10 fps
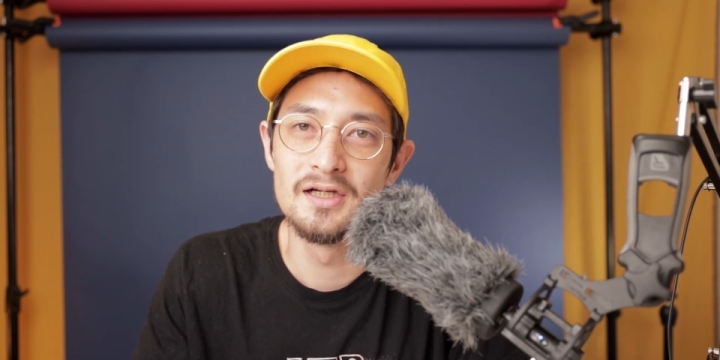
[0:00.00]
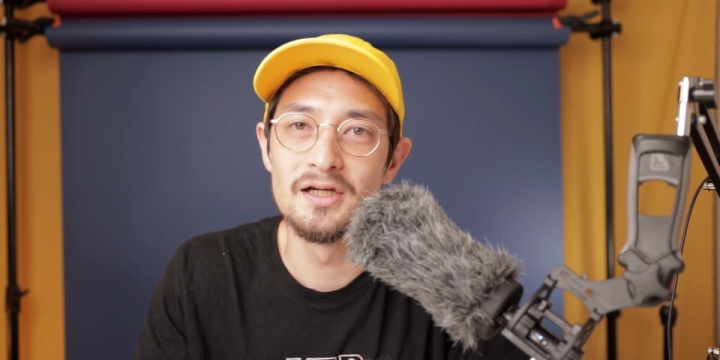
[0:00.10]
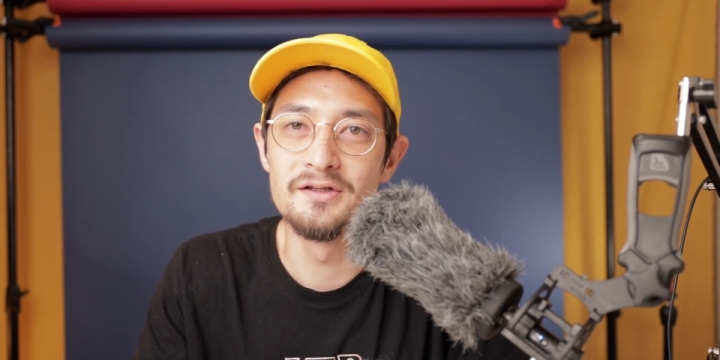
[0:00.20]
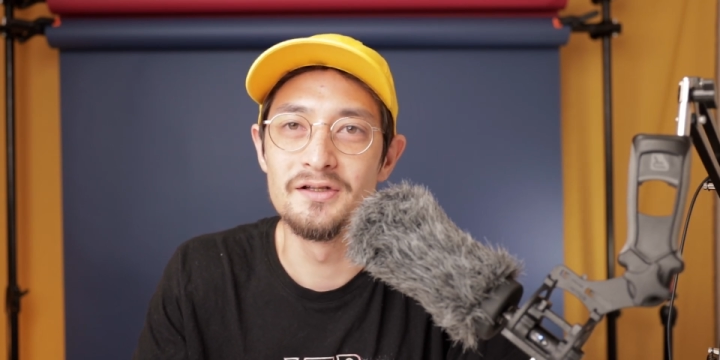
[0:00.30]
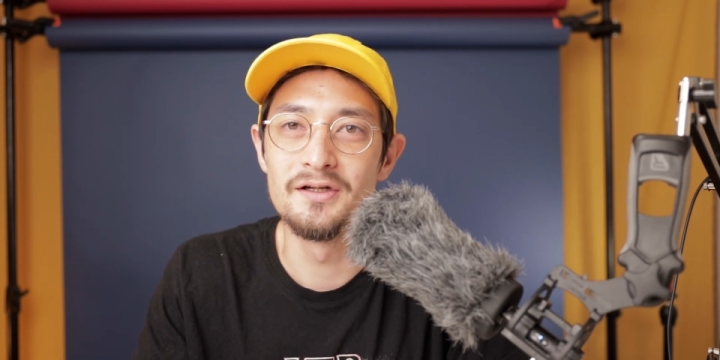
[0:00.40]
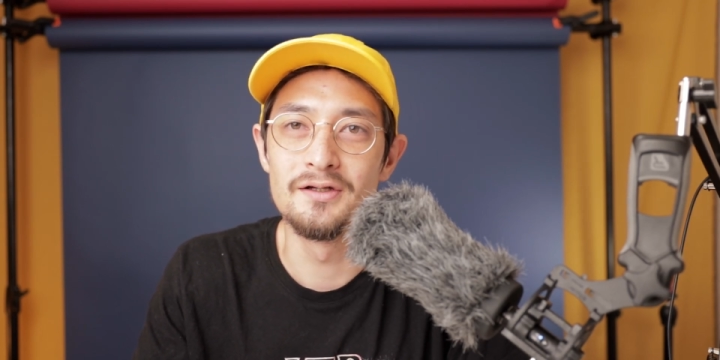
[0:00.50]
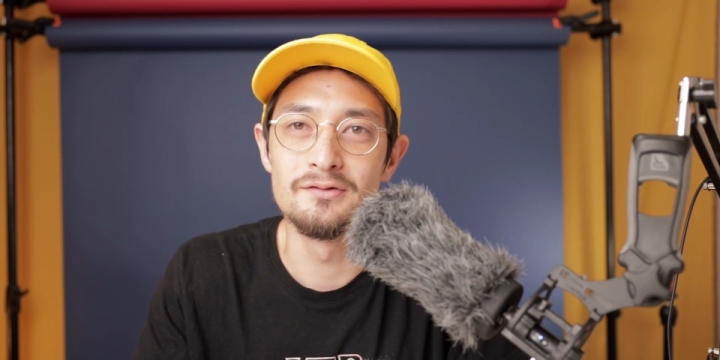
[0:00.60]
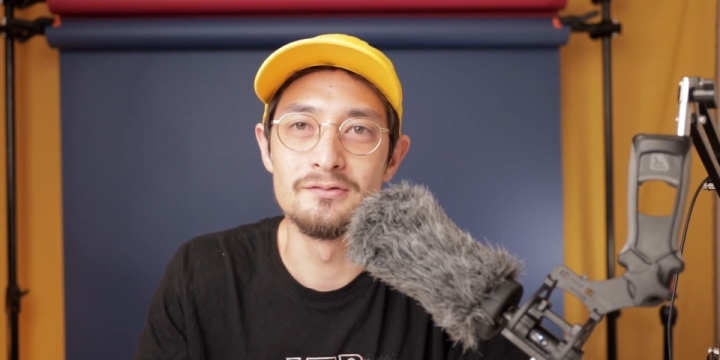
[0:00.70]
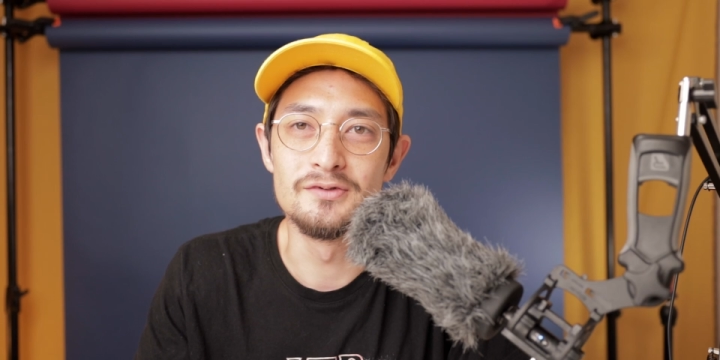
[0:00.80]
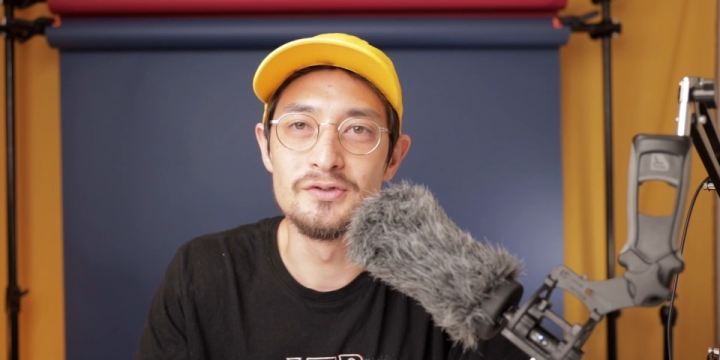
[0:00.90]
and
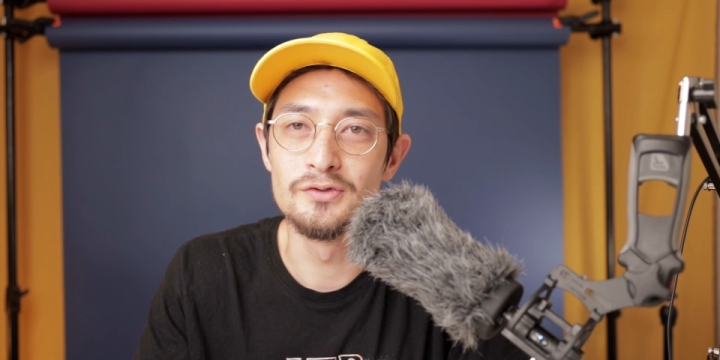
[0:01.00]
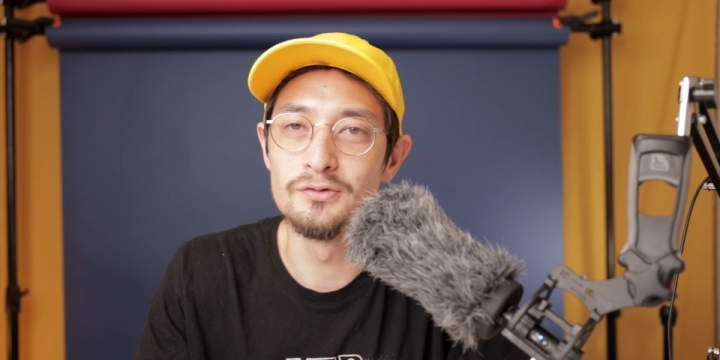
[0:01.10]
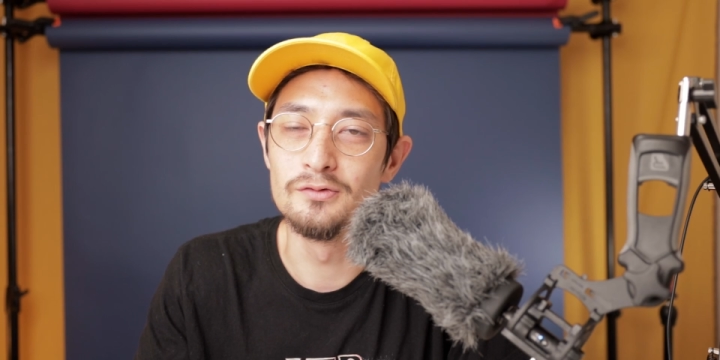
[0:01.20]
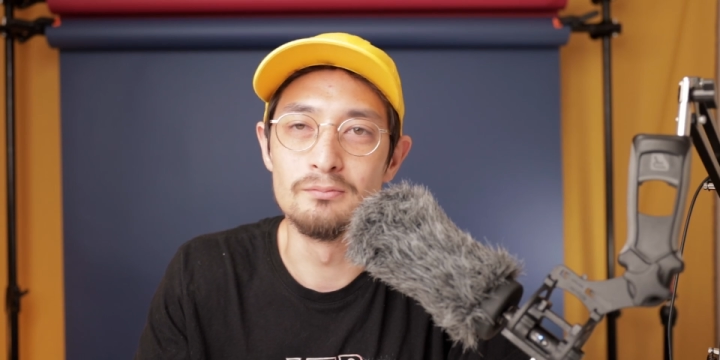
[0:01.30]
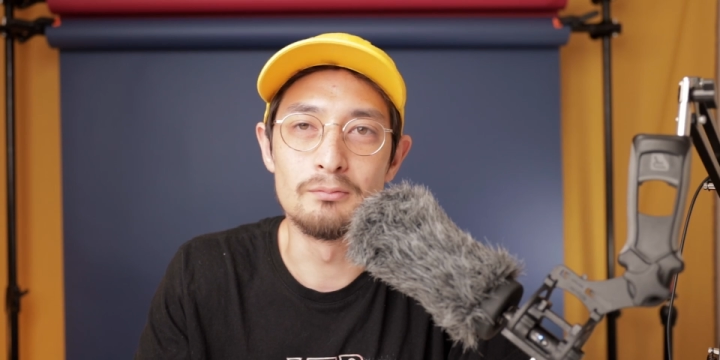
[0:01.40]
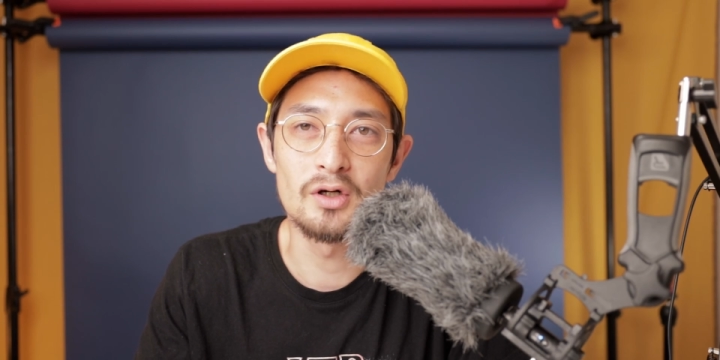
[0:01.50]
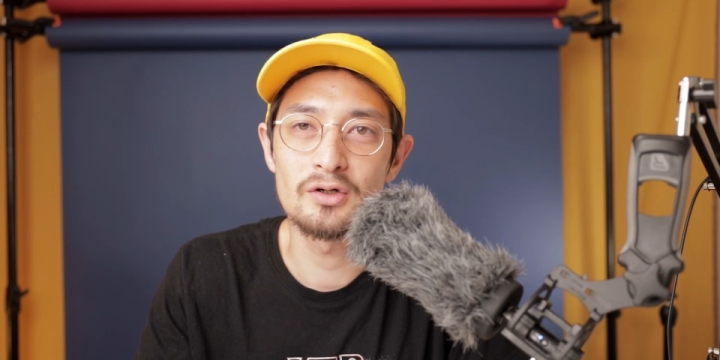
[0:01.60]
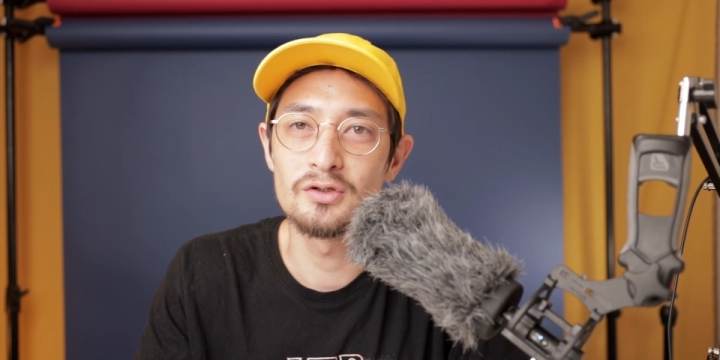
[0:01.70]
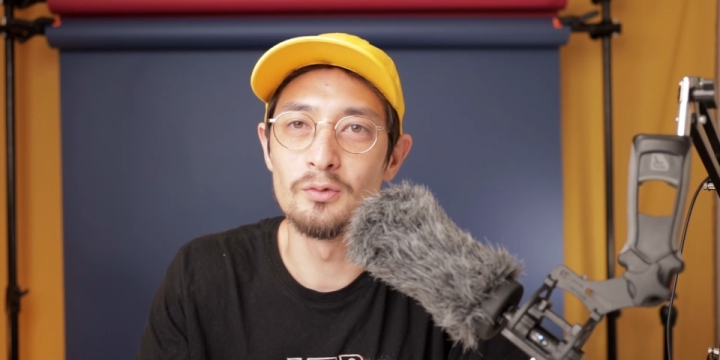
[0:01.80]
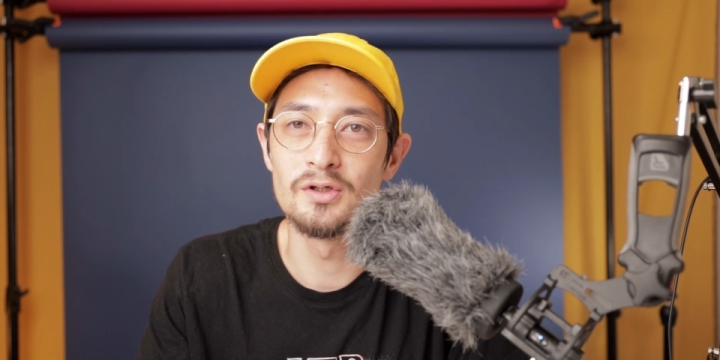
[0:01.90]
then you
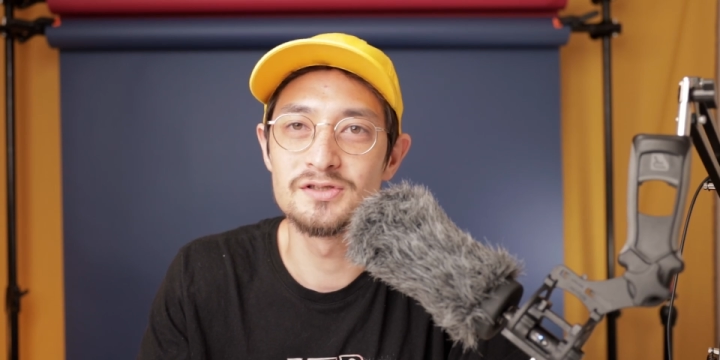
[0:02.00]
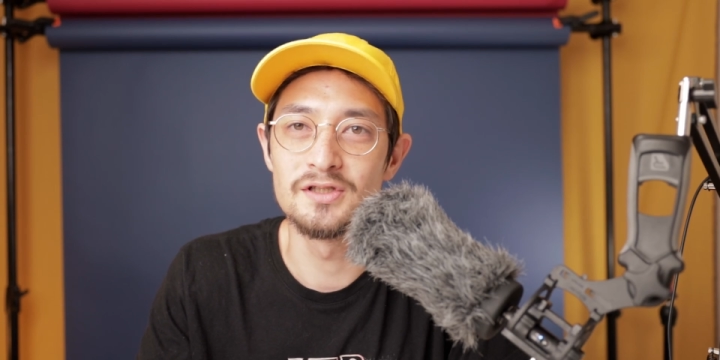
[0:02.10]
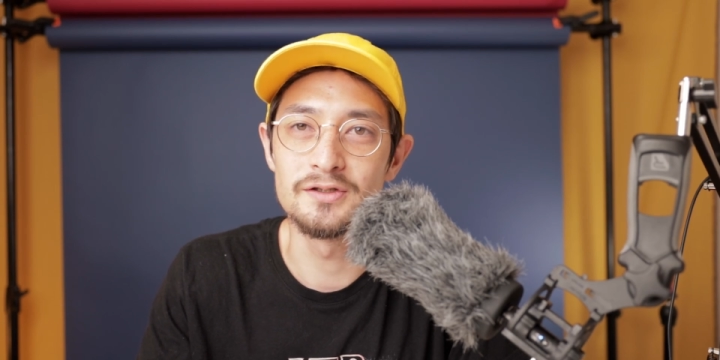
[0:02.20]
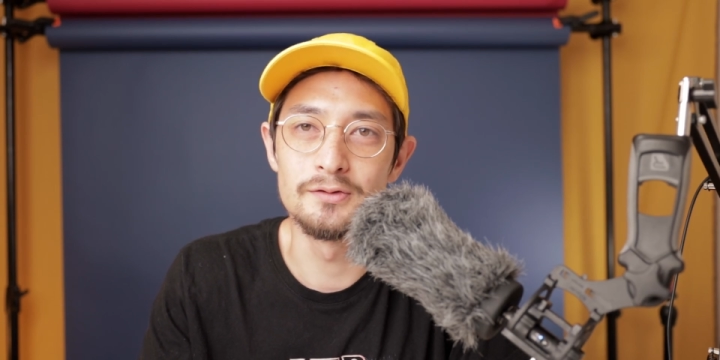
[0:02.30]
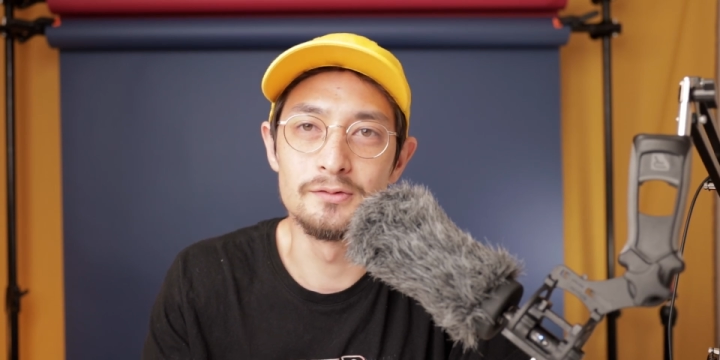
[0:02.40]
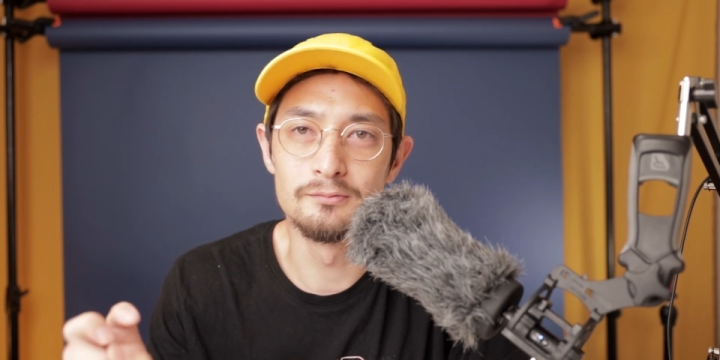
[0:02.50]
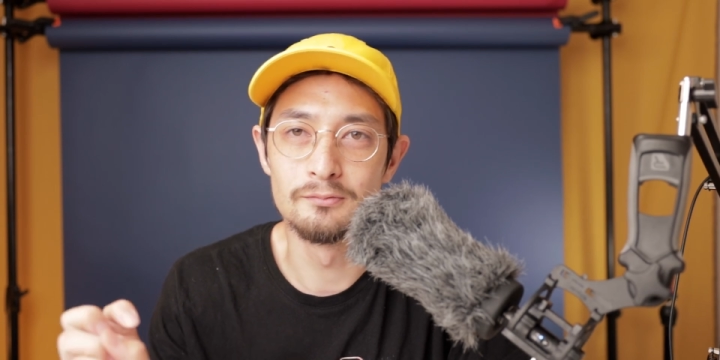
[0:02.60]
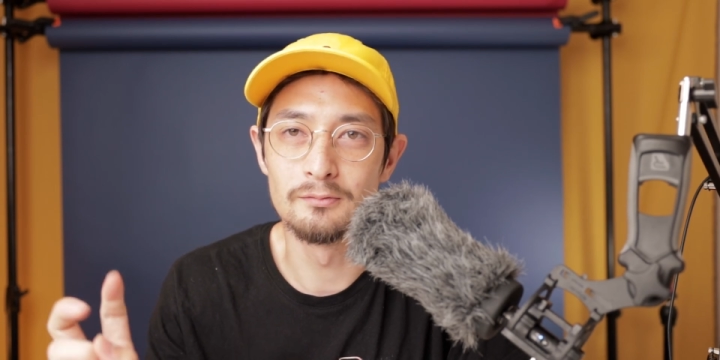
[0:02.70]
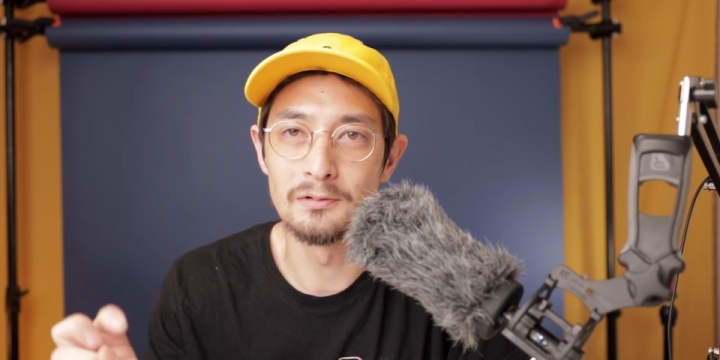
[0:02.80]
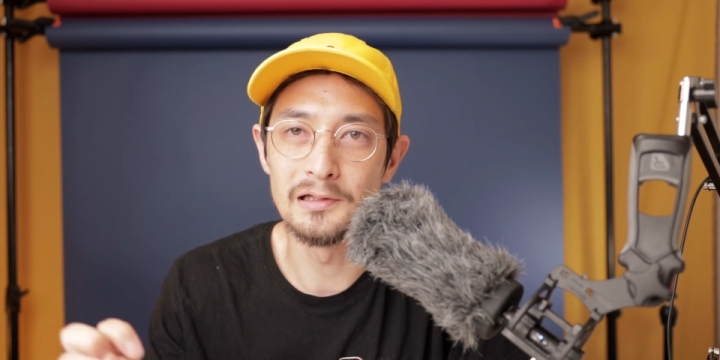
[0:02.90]
mark the ones that you
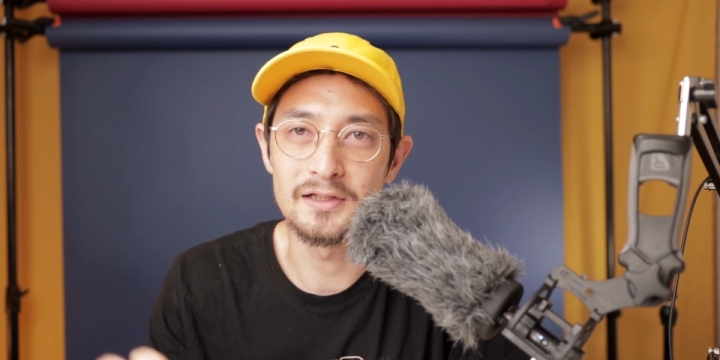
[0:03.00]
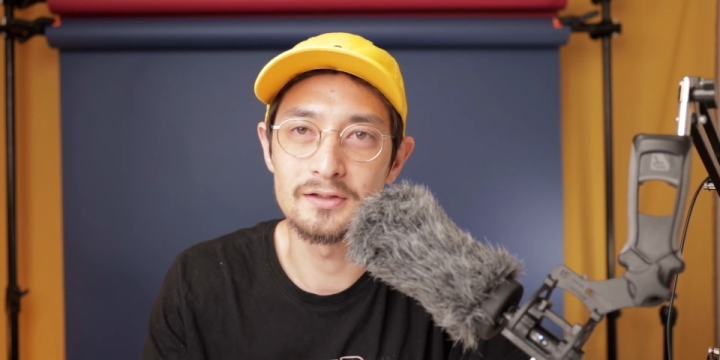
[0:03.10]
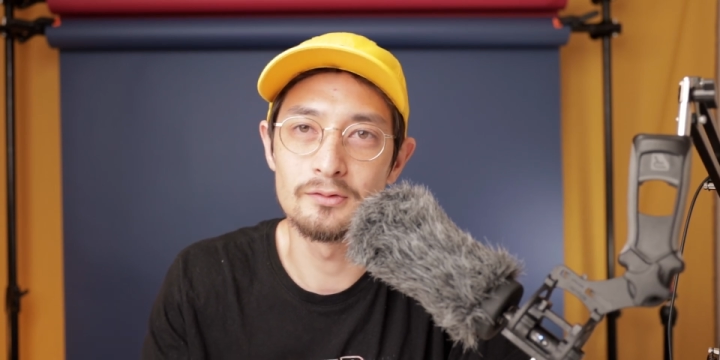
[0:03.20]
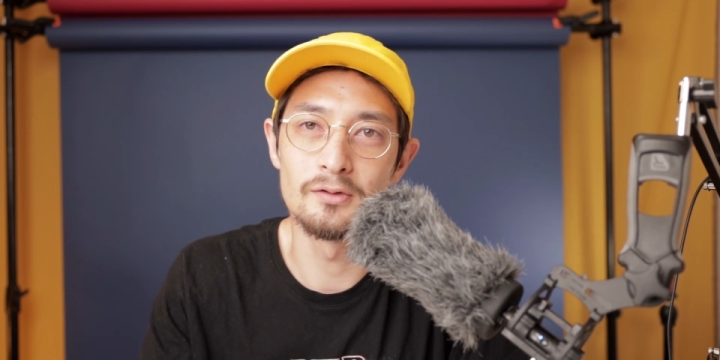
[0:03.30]
like,